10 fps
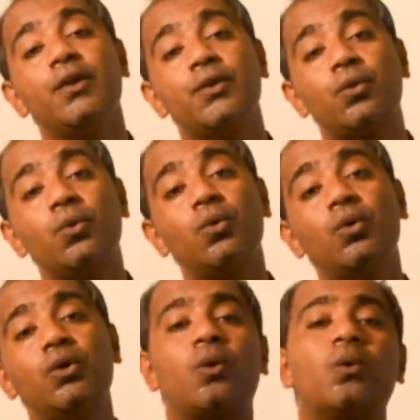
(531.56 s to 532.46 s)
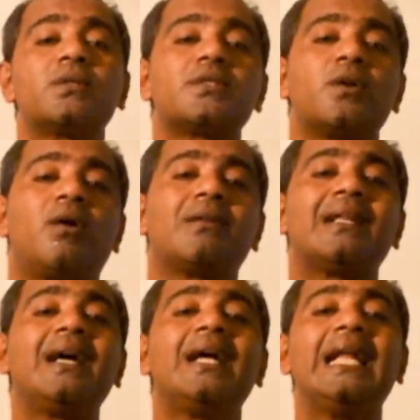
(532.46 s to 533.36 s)
2 doors on
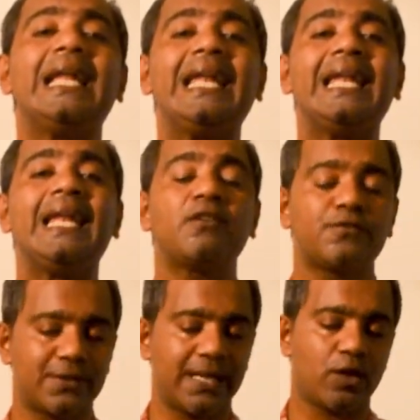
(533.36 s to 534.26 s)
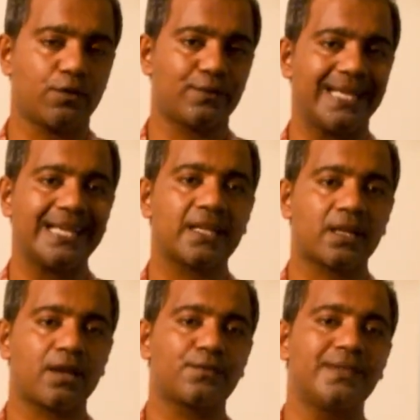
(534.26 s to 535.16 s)
the left side of the
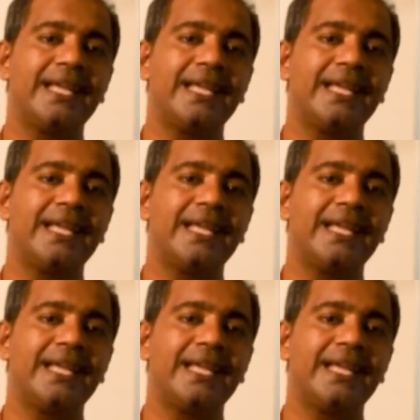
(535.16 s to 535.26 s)
aircraft.